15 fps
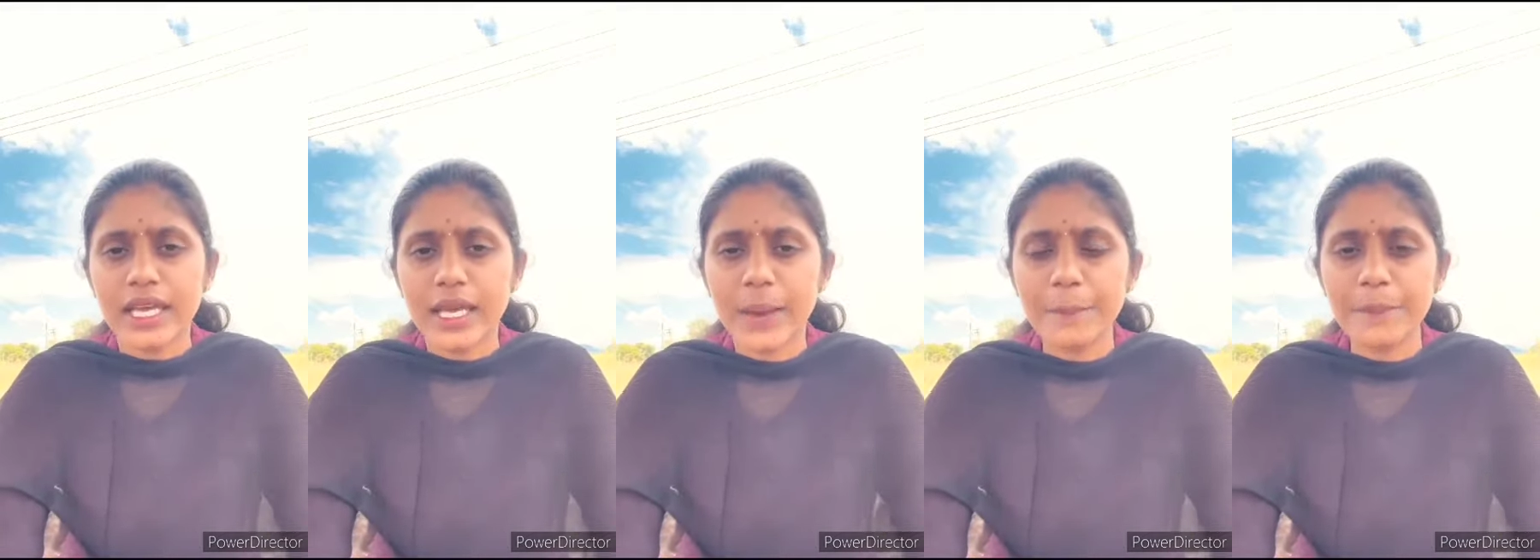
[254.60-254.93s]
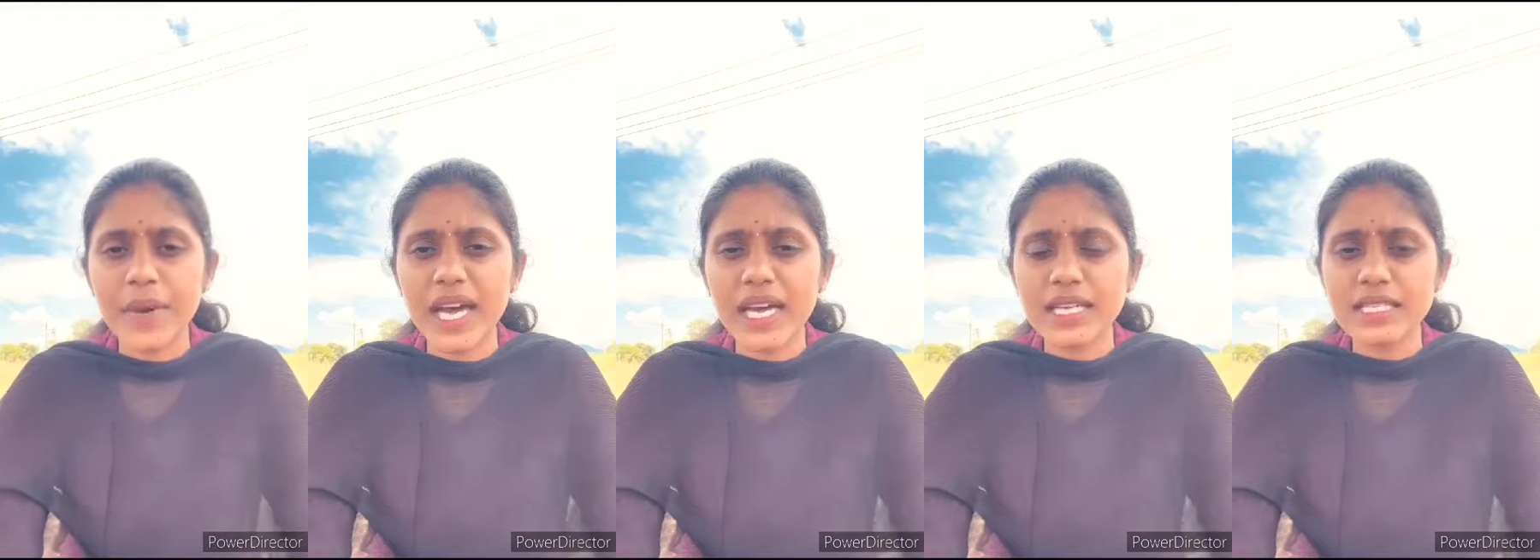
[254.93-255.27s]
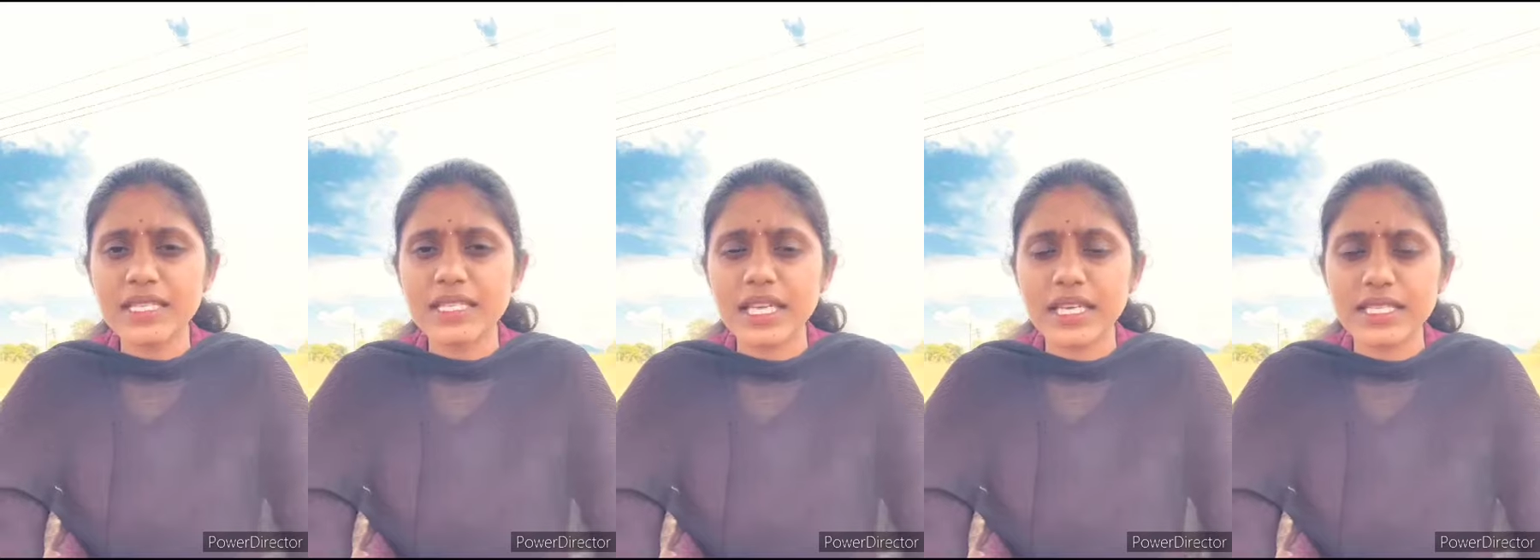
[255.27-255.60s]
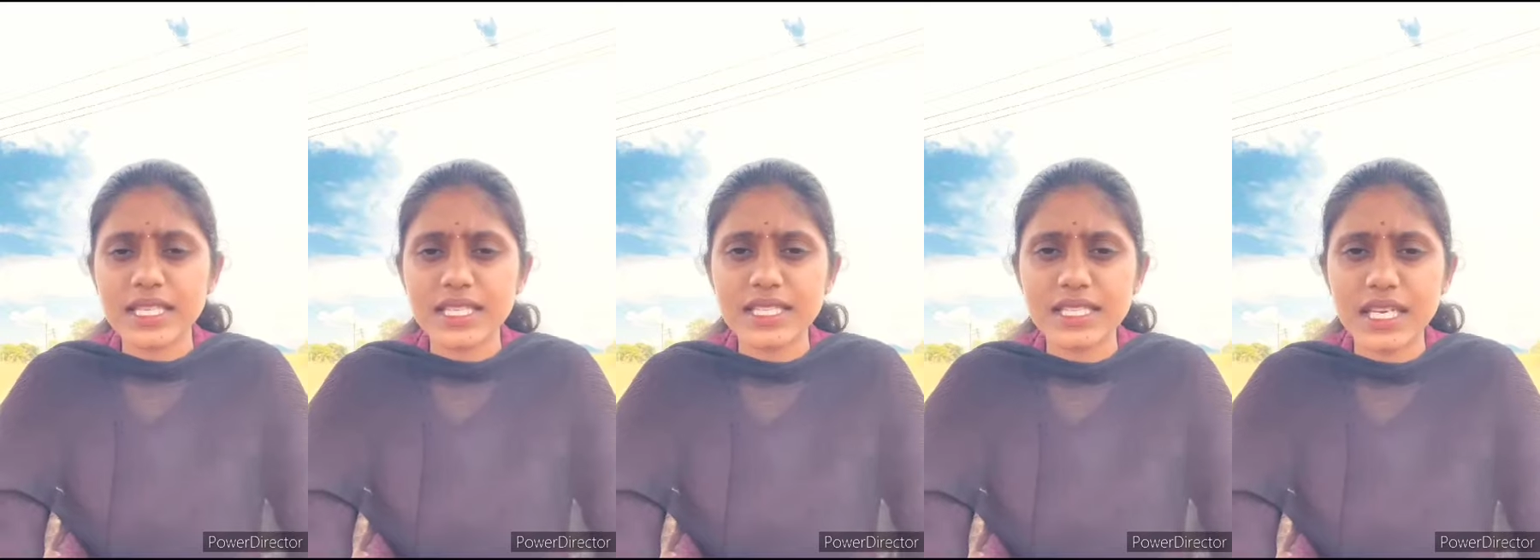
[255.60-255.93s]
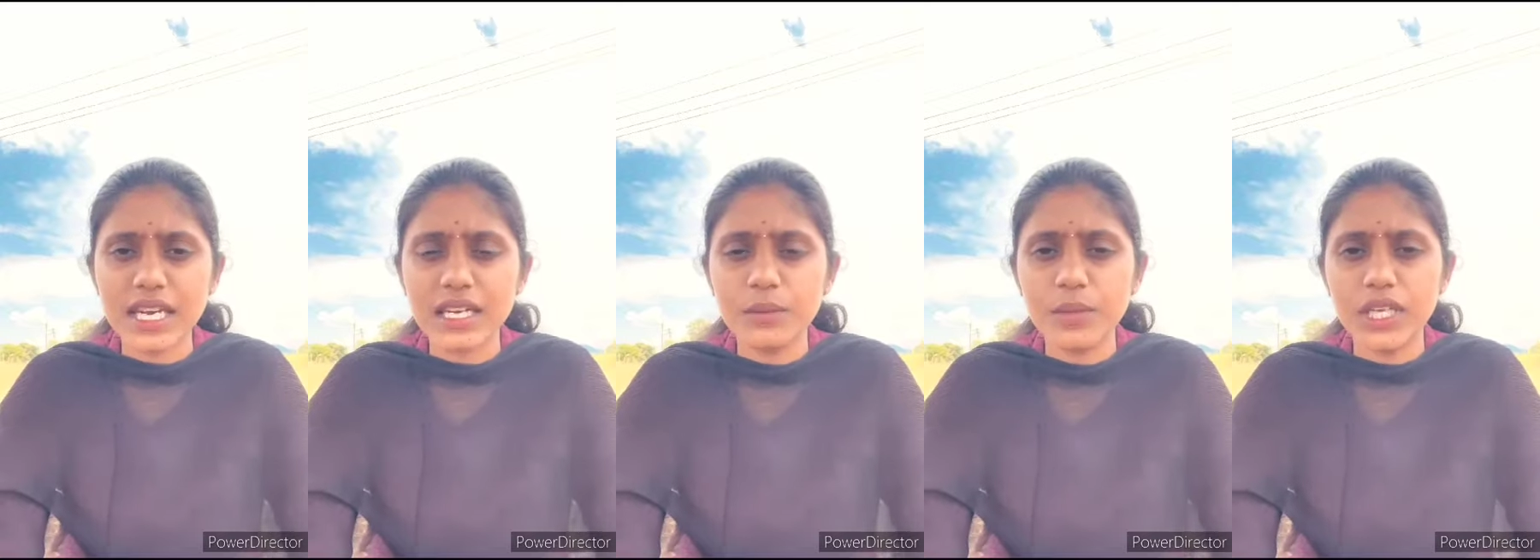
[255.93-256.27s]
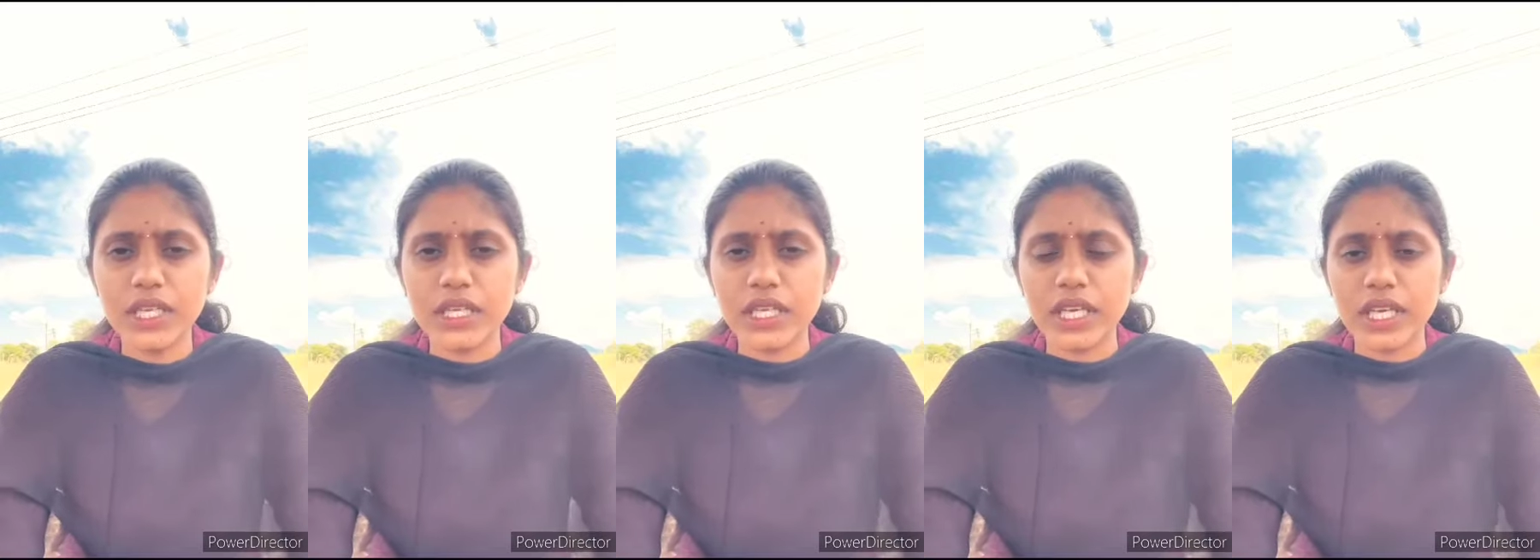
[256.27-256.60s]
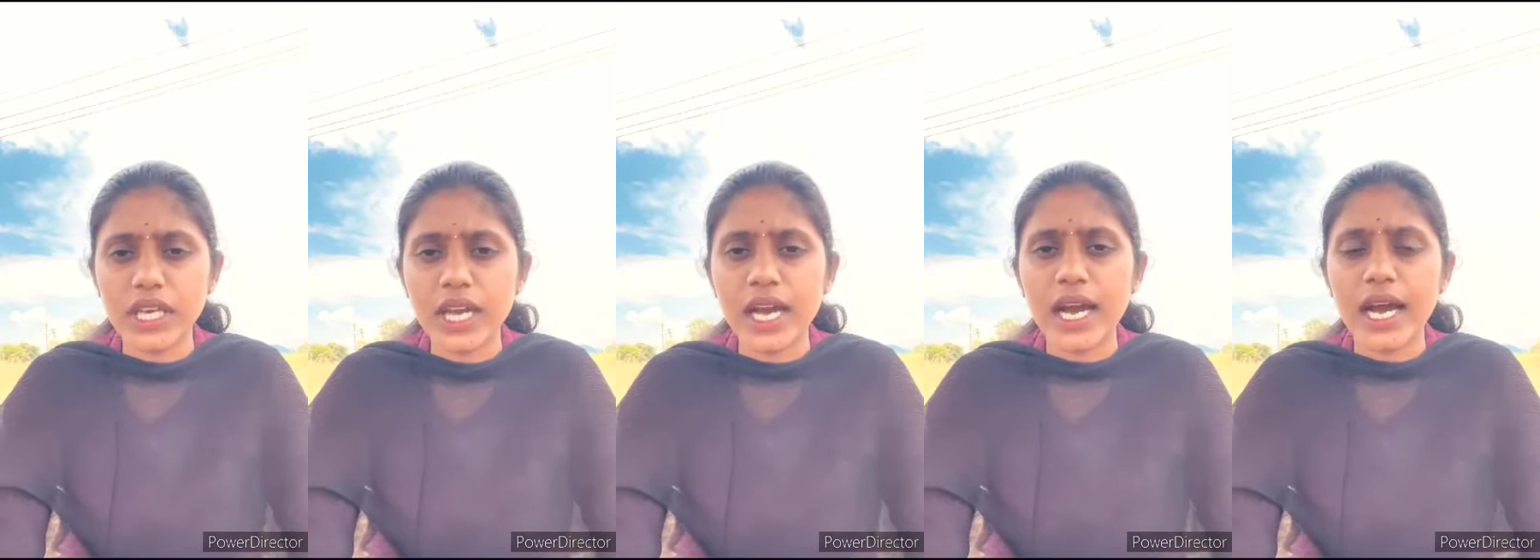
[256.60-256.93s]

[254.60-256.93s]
embrace sustainability,